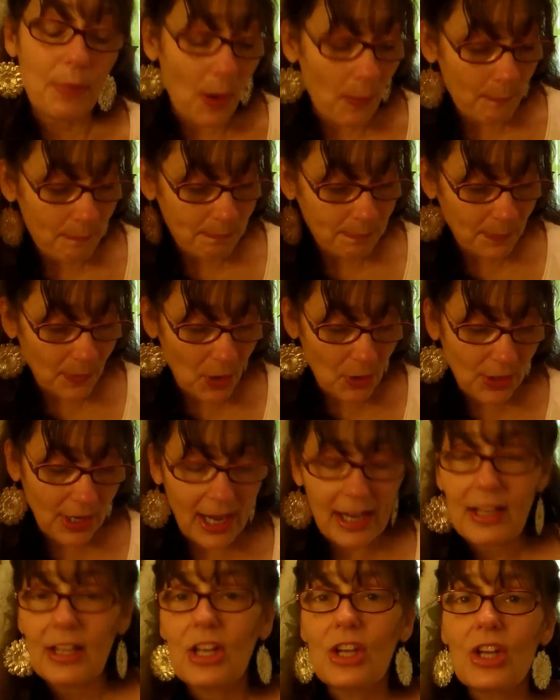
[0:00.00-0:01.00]
But
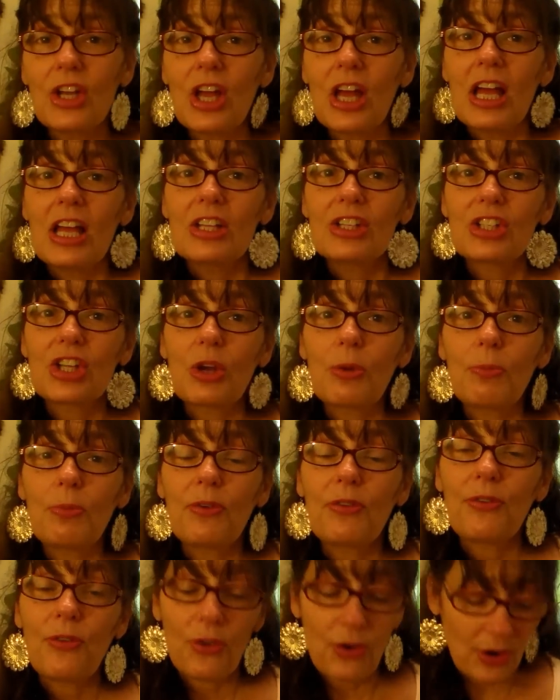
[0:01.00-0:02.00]
okay, so
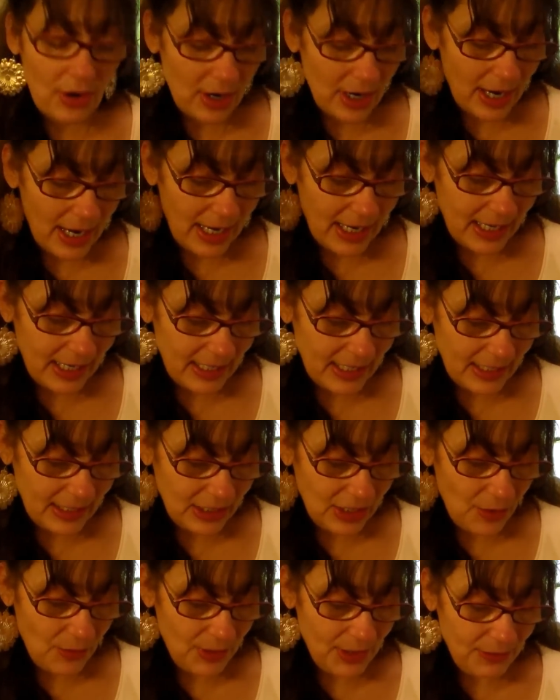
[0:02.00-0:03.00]
before I
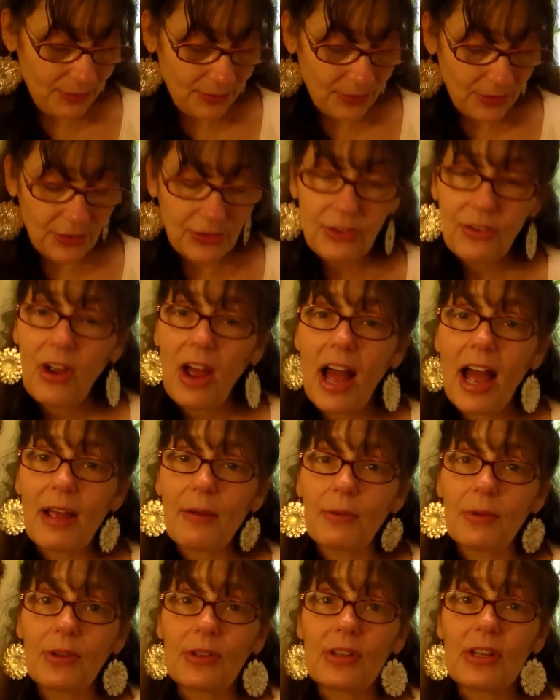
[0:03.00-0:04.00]
go any further, I
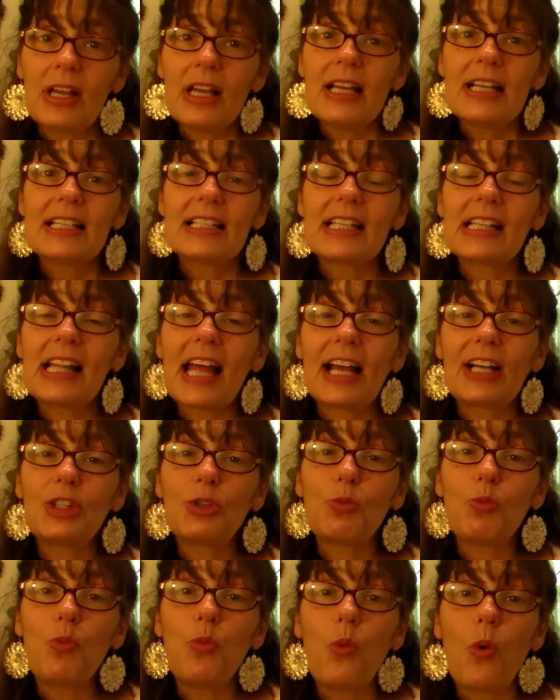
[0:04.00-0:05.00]
will
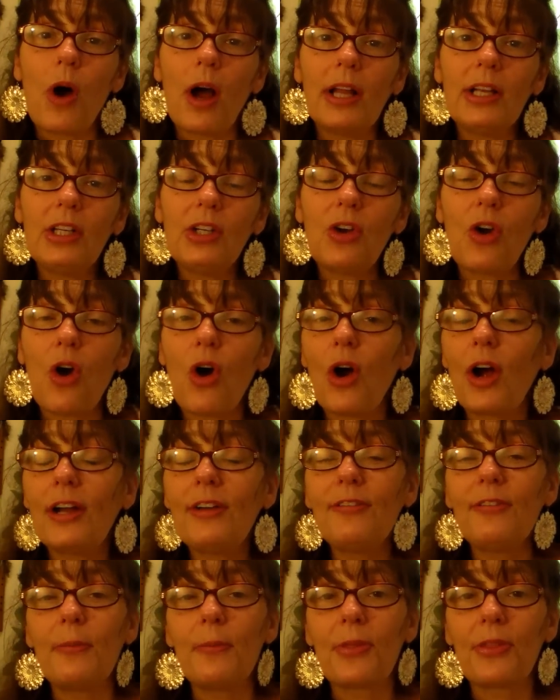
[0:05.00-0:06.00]
select one card
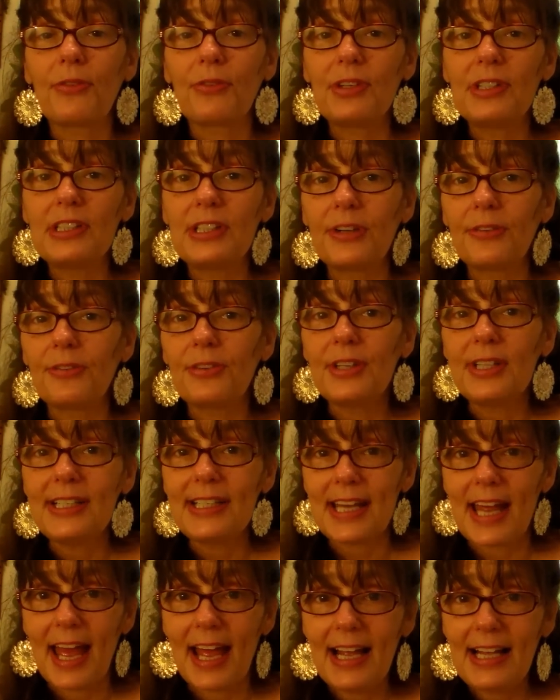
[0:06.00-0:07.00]
from three different
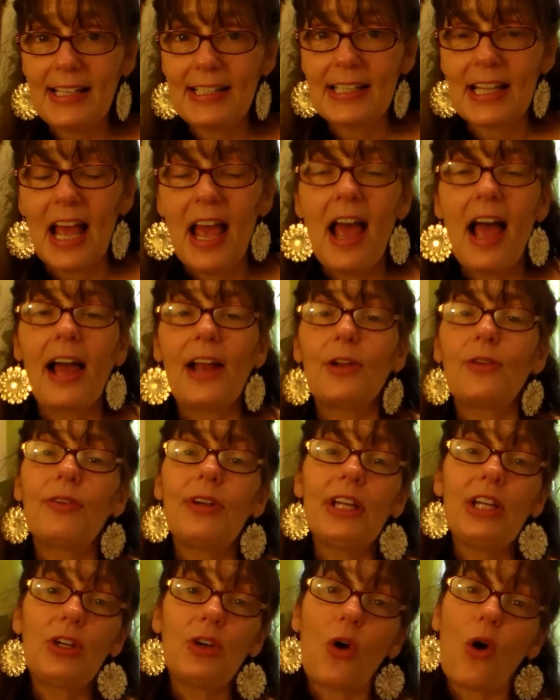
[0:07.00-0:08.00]
decks. I'd
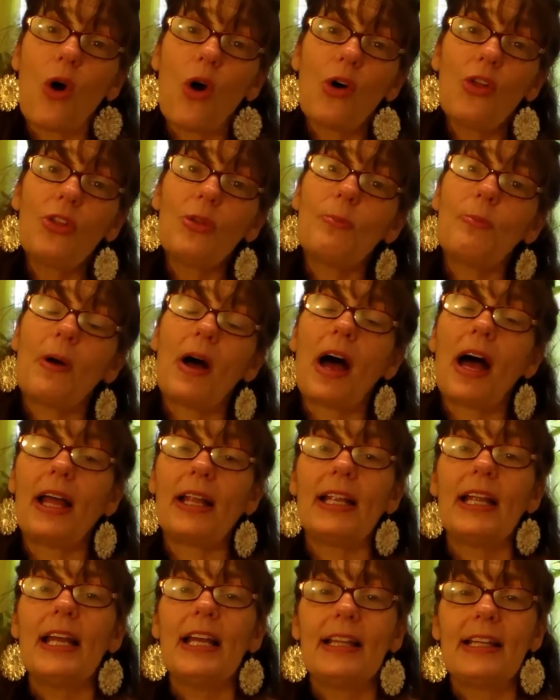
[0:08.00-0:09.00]
already called upon
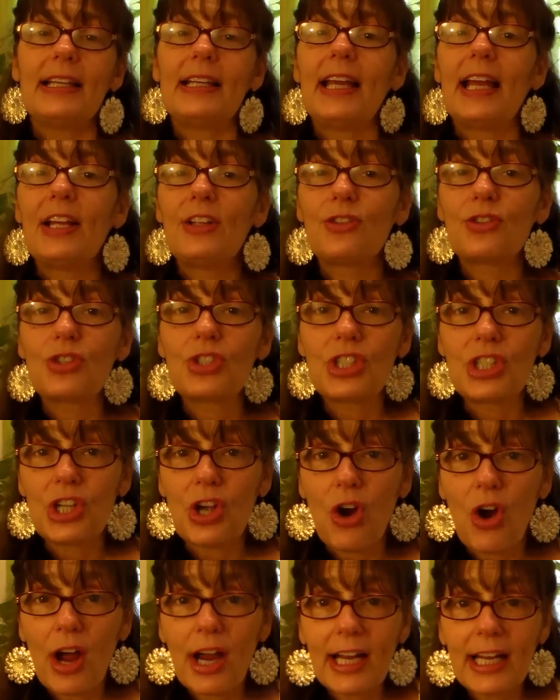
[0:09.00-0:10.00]
the angels, the
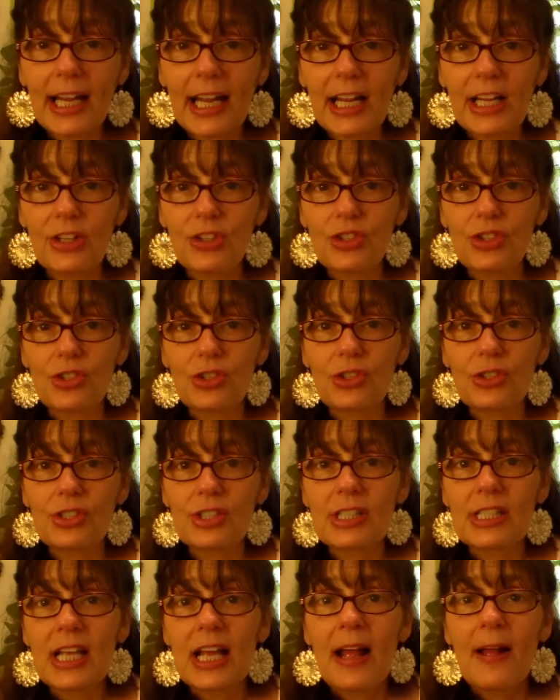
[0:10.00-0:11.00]

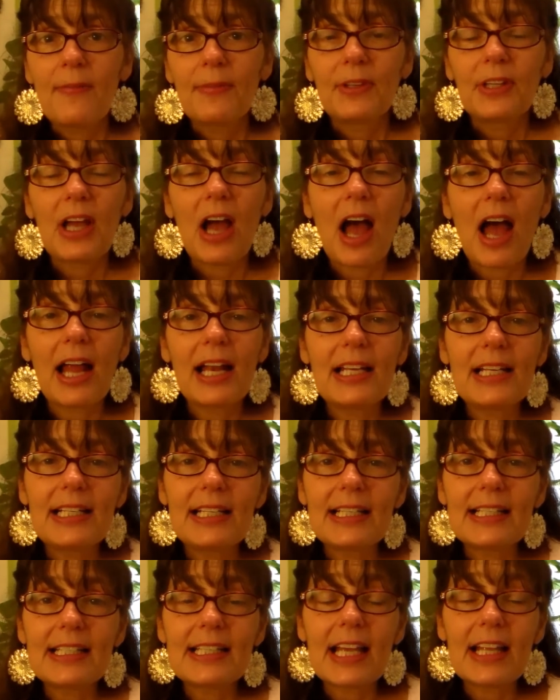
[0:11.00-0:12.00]
archangels, God and
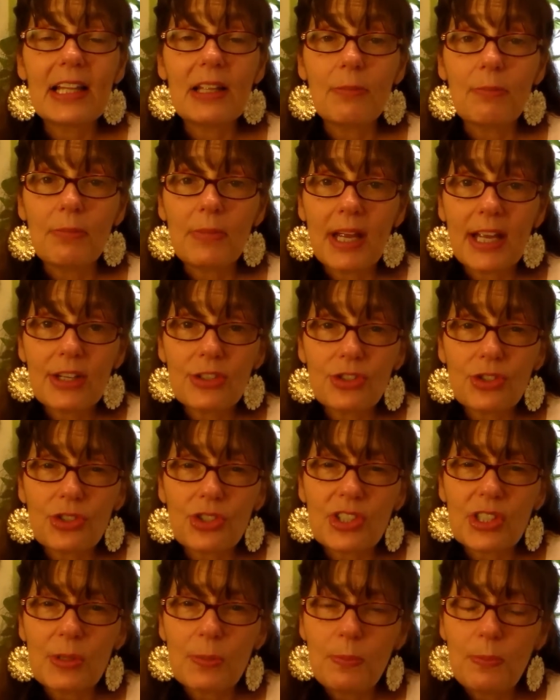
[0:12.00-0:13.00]
the Ascended
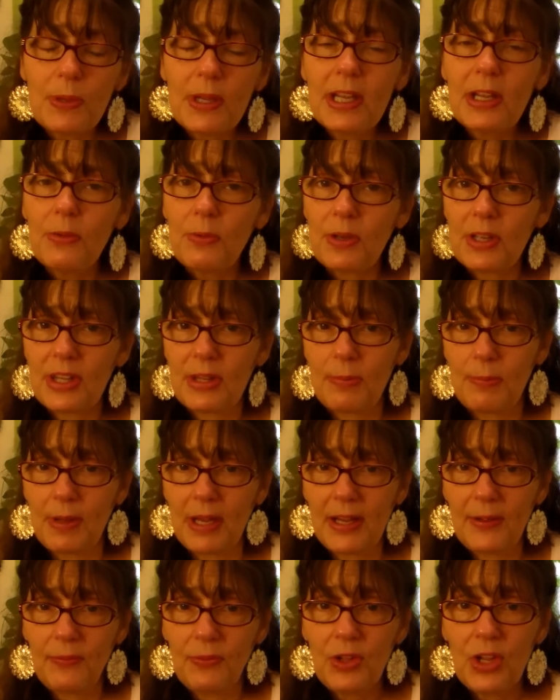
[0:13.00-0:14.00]
Masters to be with
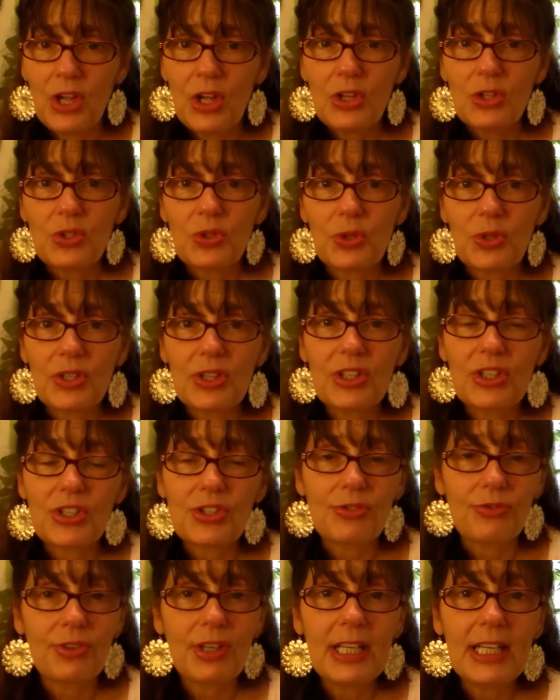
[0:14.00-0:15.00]
me during
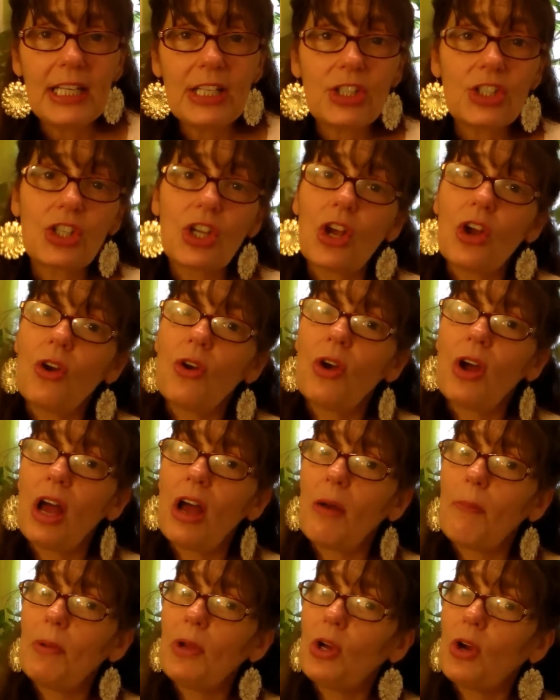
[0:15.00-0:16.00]
this reading. So
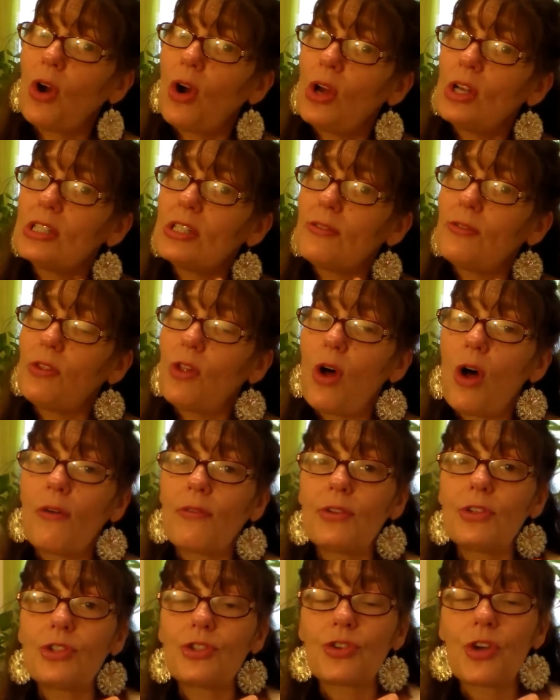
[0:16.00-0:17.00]
because of law
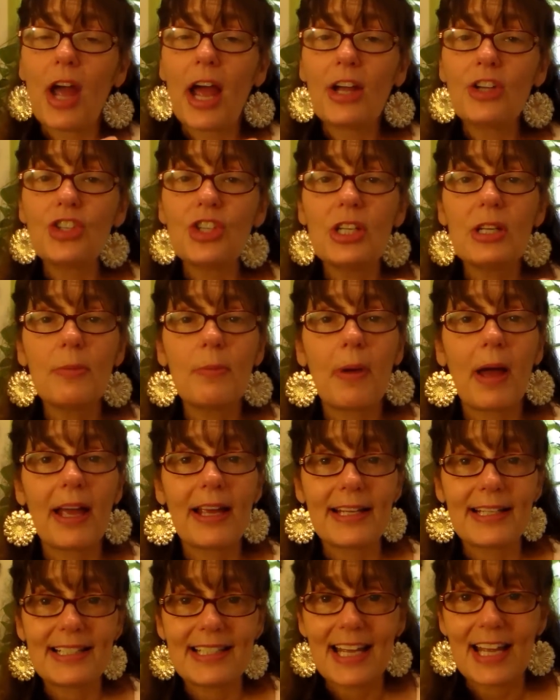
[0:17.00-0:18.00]
of attraction and my
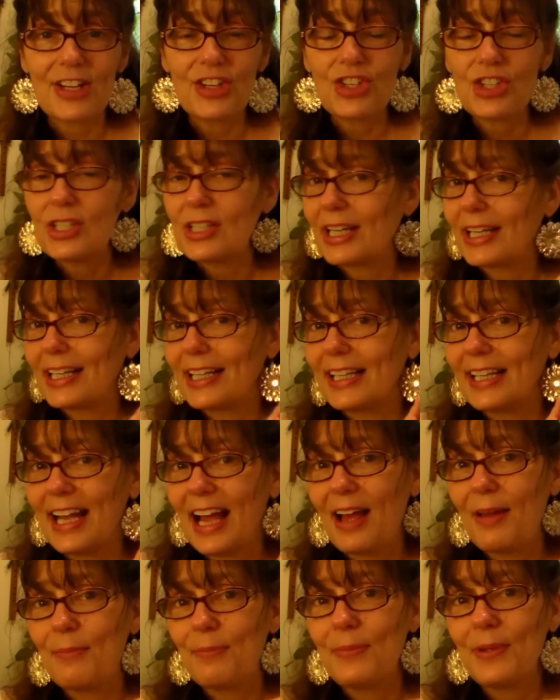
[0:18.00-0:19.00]
intention, I
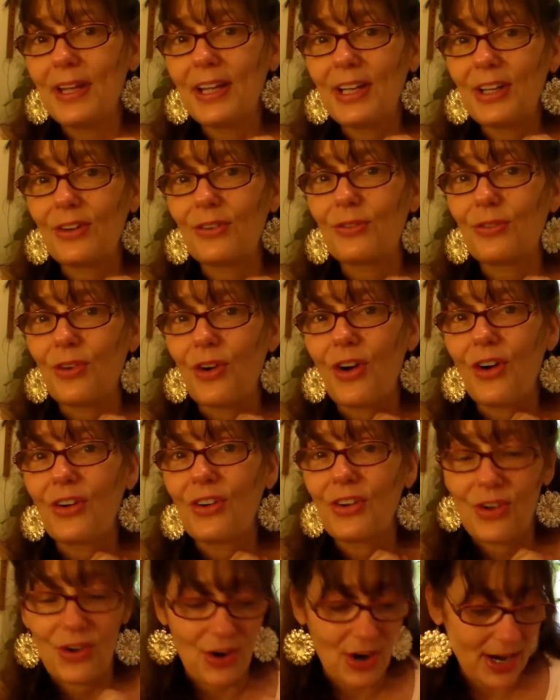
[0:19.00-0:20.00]
cannot pick a
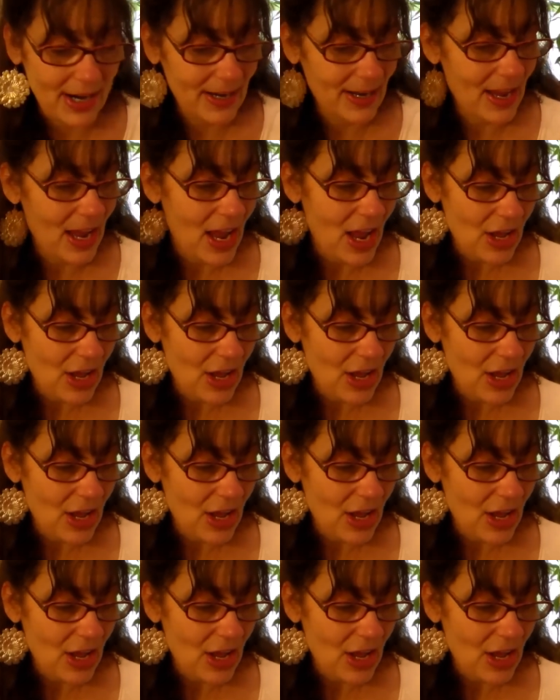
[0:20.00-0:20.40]
wrong card.